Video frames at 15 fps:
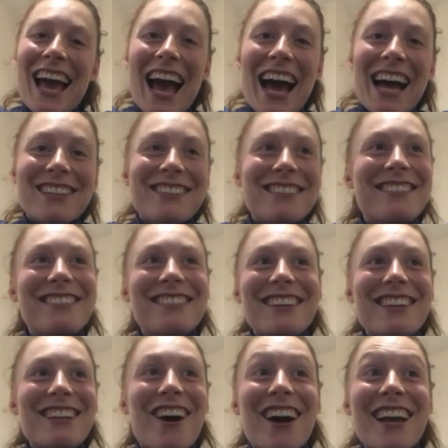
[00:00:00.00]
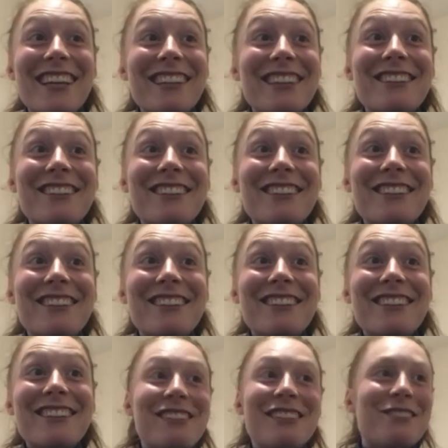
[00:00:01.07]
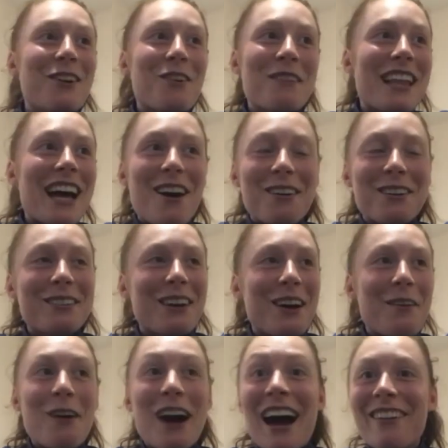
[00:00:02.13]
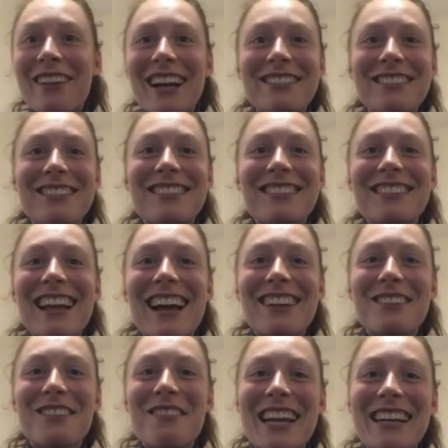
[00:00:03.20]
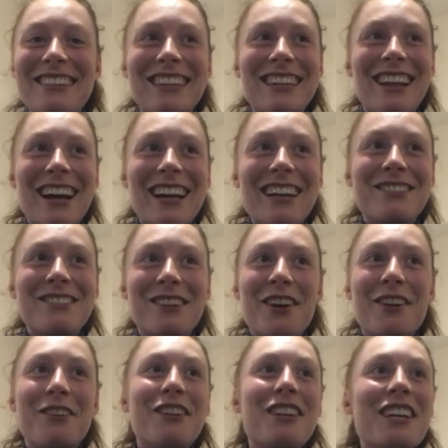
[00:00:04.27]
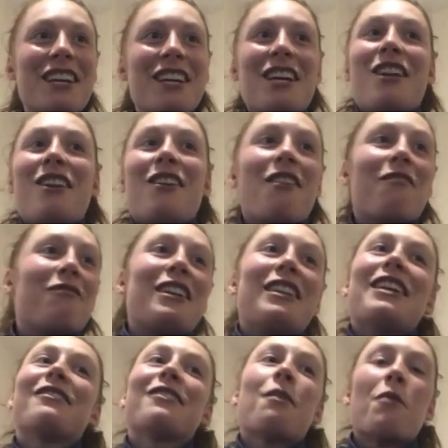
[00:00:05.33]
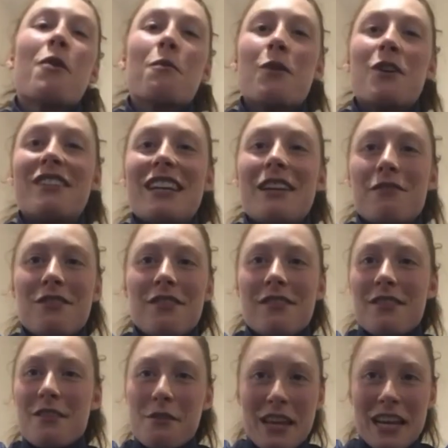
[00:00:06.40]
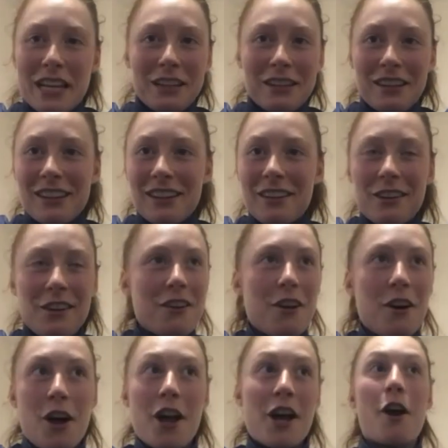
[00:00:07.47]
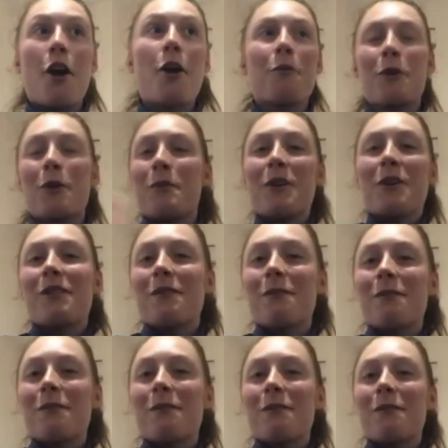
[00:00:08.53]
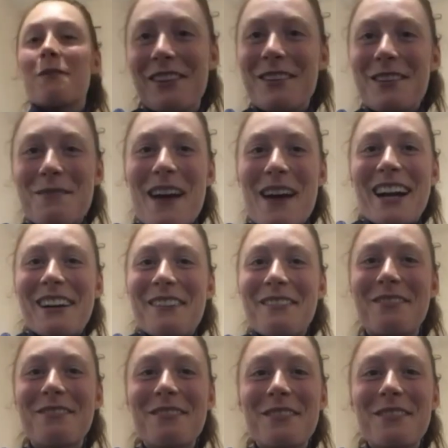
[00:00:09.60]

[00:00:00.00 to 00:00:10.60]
and like when she told me that, I was like, wow, that's that's amazing. Like it's so lovely that someone would even think I, I want to put Panting on the back of